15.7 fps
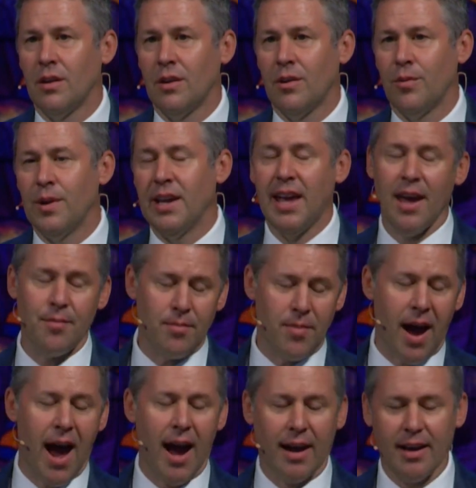When he came
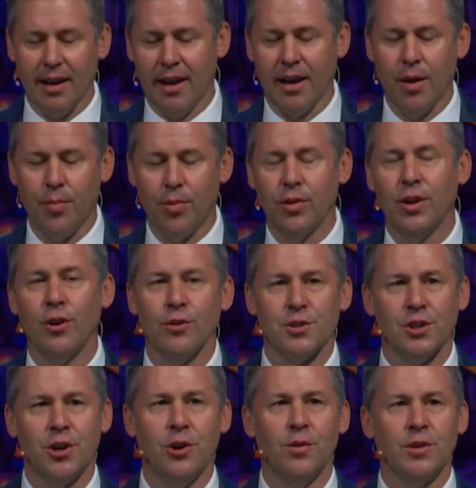back a couple years
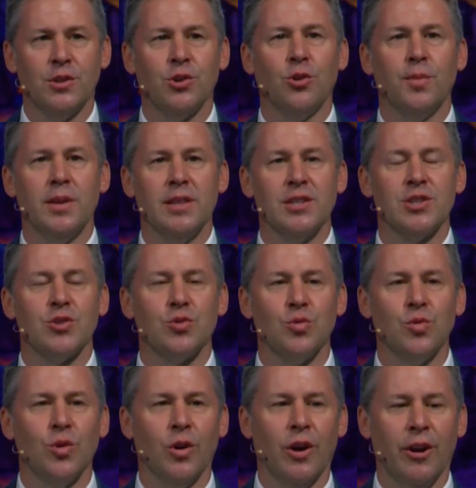ago and told me this
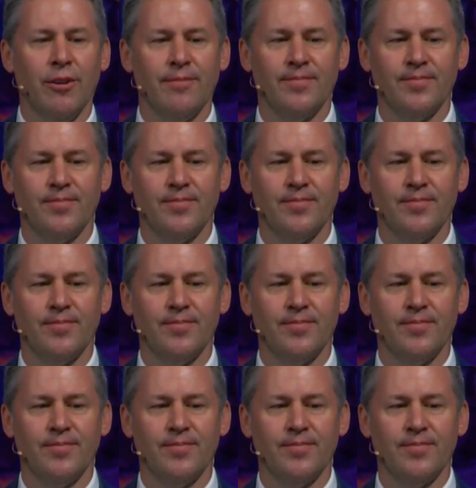story,